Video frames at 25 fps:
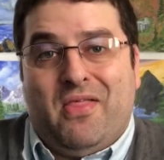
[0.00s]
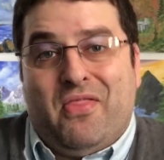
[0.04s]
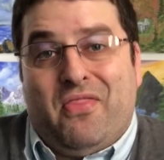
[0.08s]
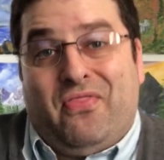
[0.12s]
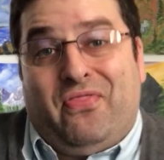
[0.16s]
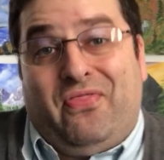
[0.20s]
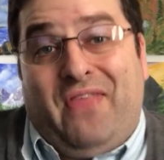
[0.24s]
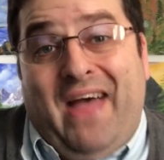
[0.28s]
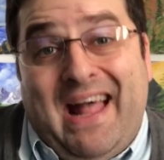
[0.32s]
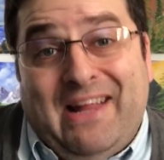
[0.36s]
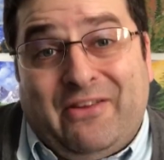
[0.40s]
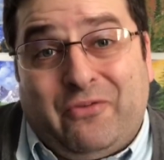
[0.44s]

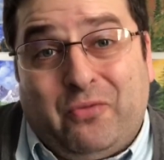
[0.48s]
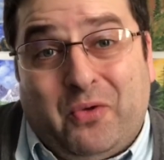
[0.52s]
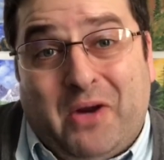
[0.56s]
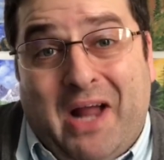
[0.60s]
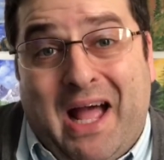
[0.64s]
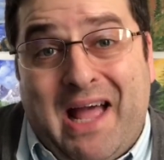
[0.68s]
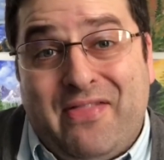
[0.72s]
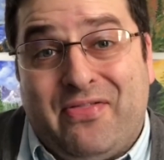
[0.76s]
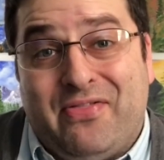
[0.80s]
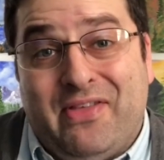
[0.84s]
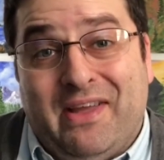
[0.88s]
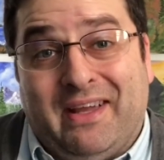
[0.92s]
That's what
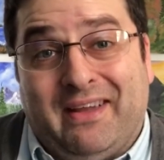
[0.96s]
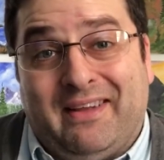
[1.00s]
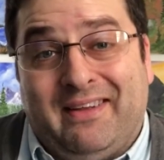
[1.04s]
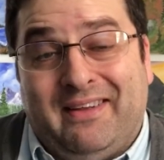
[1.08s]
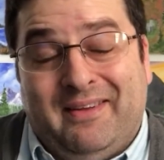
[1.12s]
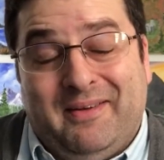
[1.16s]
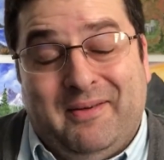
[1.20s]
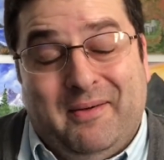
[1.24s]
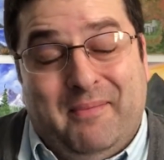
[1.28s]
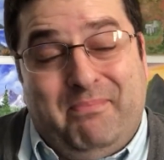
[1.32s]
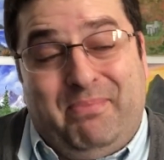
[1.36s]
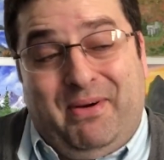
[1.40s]
I think.
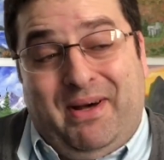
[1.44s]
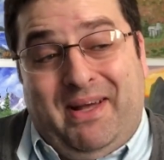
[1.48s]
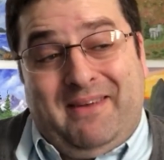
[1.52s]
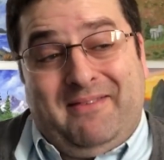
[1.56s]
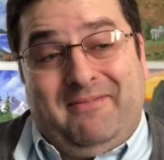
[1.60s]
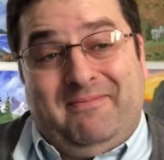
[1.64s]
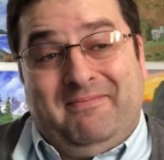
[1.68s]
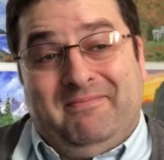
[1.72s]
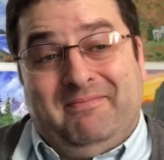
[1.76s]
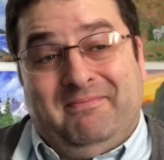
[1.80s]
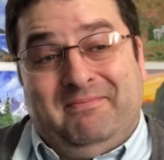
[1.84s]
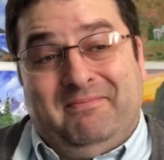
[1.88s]
But
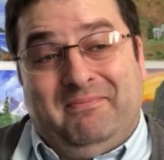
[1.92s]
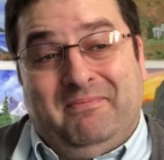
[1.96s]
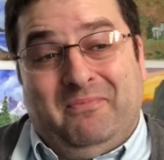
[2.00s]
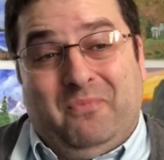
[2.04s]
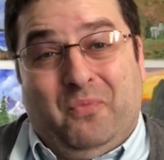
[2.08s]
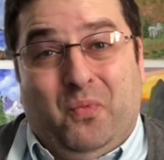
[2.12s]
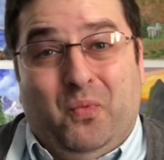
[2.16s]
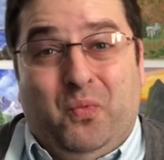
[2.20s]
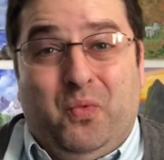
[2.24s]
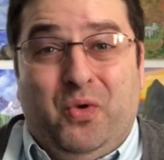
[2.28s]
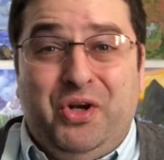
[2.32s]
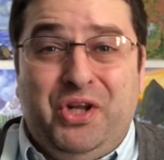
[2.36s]

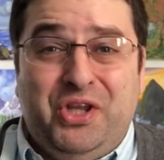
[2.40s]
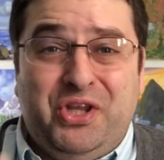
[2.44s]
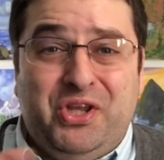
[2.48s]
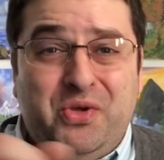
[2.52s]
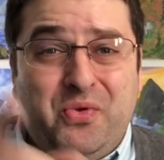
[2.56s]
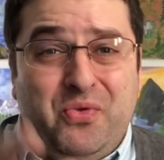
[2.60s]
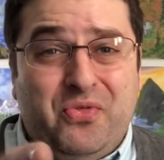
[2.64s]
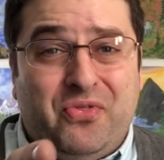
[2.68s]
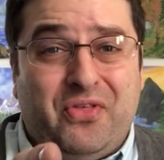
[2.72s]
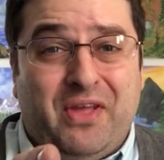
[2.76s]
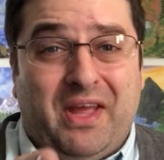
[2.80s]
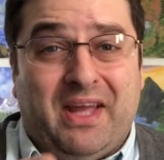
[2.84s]
what do
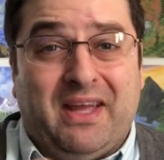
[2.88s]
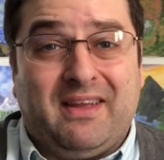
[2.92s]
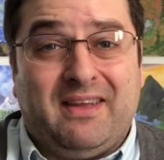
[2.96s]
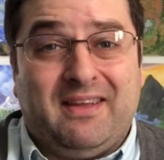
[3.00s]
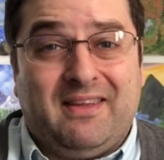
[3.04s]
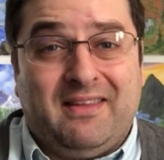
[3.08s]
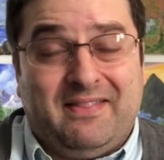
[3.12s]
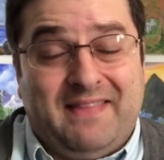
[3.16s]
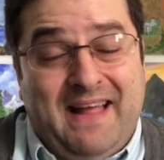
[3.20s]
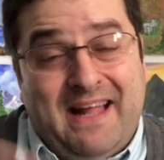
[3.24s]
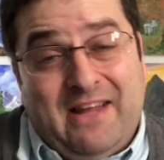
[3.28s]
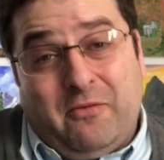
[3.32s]
you
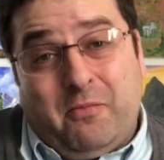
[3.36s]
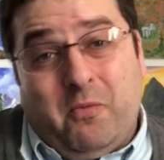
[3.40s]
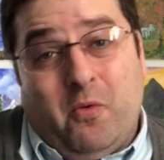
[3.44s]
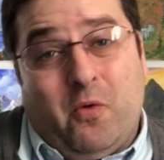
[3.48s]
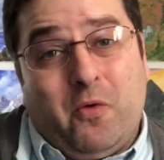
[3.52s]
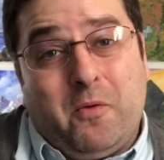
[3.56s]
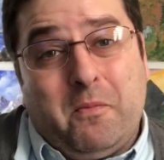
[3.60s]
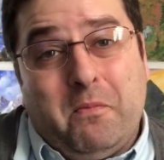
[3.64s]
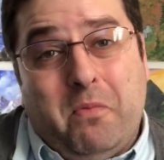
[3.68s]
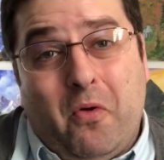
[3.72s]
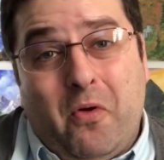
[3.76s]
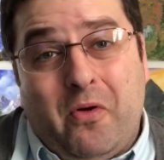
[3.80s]
think? That's
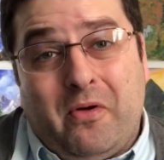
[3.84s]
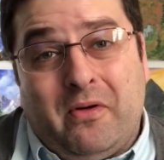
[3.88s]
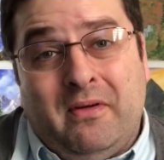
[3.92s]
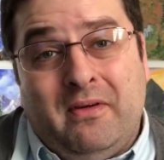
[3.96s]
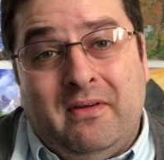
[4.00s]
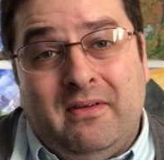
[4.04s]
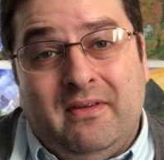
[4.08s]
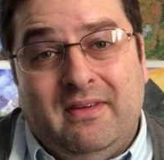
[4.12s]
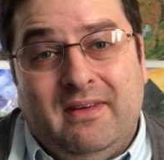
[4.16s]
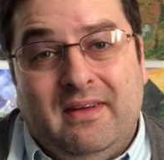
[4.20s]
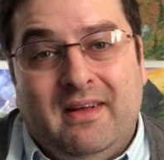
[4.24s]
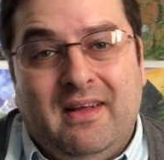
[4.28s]
more important.
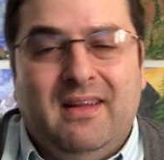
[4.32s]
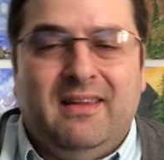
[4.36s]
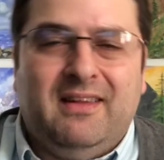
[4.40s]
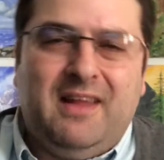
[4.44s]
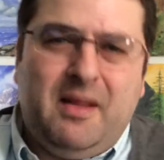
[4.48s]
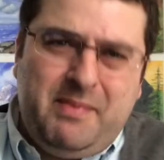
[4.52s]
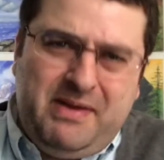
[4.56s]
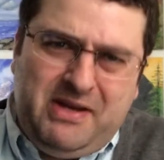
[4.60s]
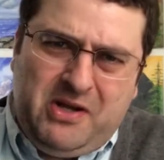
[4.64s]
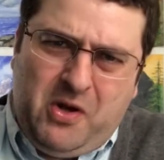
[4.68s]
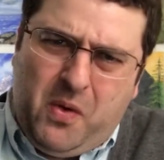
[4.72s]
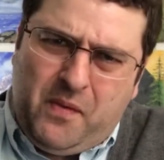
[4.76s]

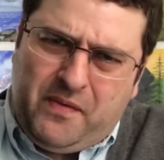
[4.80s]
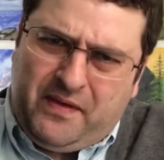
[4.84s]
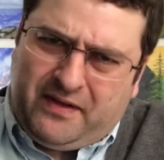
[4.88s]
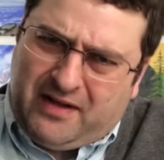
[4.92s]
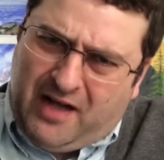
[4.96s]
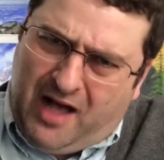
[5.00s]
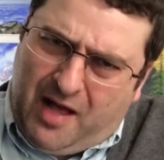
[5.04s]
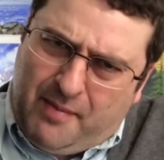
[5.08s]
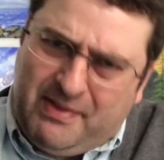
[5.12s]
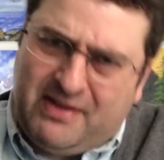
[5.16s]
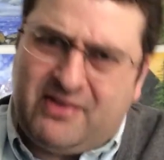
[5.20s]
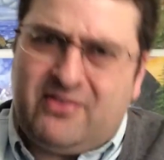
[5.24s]
Let me know in the
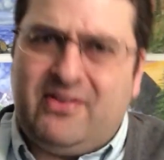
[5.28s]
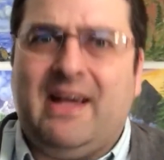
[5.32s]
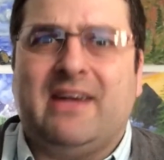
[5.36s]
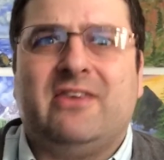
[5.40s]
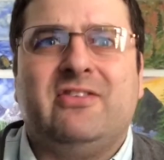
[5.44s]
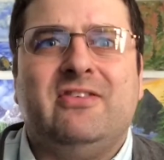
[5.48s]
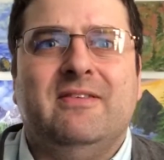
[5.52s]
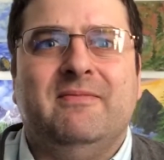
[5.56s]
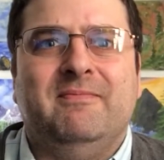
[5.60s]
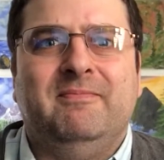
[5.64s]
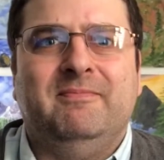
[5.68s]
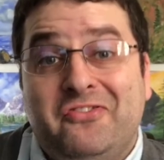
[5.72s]
comments
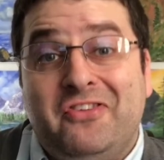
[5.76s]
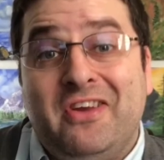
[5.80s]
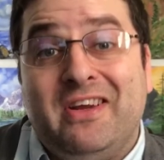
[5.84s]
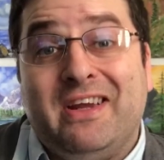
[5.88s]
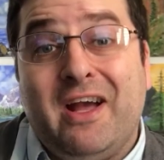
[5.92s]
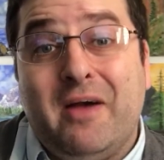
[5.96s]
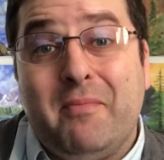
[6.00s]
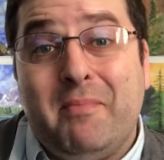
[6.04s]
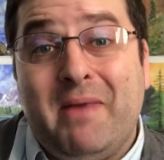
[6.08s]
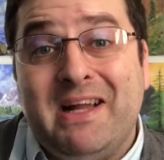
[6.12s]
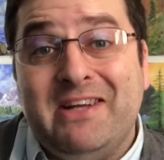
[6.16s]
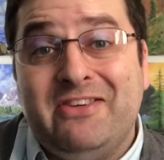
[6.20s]
section. Check
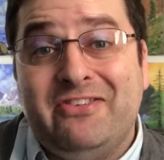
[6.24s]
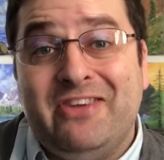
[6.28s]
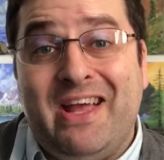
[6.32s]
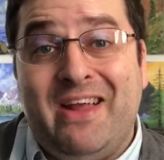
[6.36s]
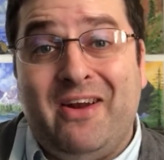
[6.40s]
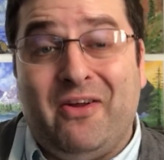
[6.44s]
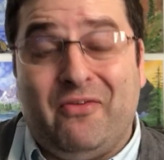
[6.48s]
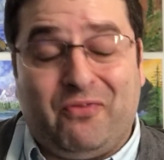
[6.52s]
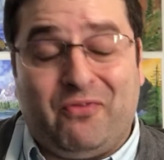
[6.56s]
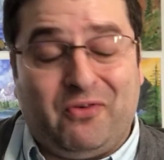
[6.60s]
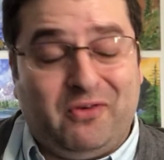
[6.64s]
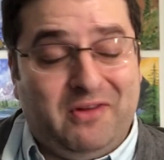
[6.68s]
out my
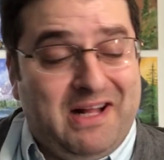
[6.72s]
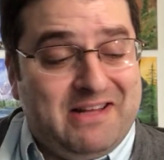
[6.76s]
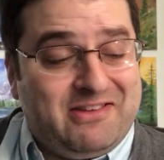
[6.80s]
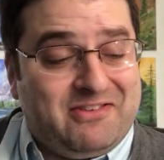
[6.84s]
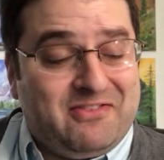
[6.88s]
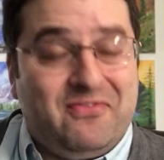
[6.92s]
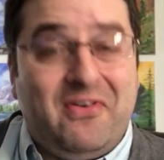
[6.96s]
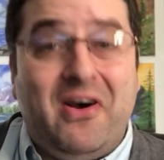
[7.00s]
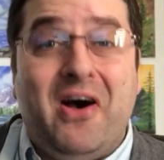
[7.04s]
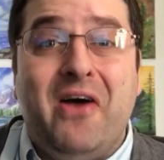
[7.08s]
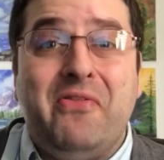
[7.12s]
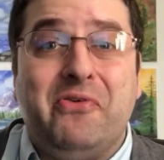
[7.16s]
channel for lots
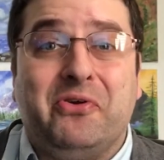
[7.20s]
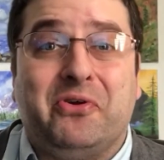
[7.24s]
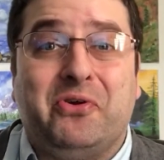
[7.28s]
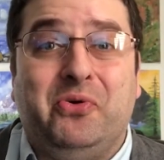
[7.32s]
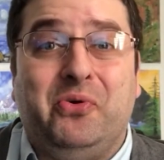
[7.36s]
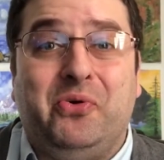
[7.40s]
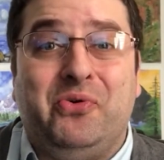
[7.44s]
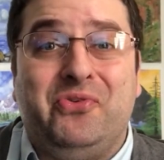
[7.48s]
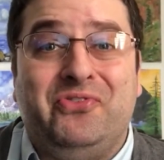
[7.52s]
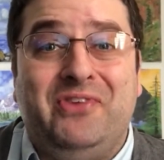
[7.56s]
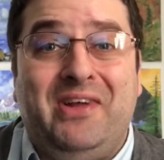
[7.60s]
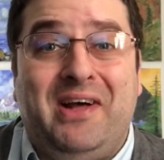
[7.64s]
of other
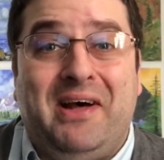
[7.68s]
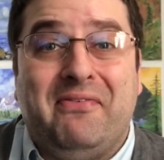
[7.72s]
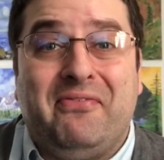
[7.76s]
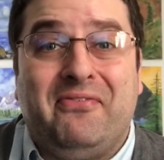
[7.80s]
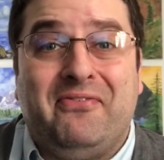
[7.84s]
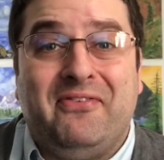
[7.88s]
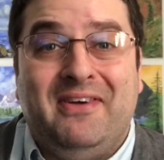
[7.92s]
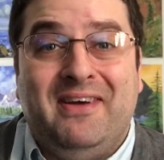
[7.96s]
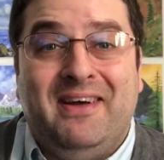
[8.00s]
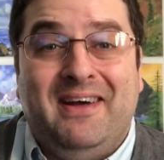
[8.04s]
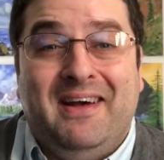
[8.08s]
cool stuff.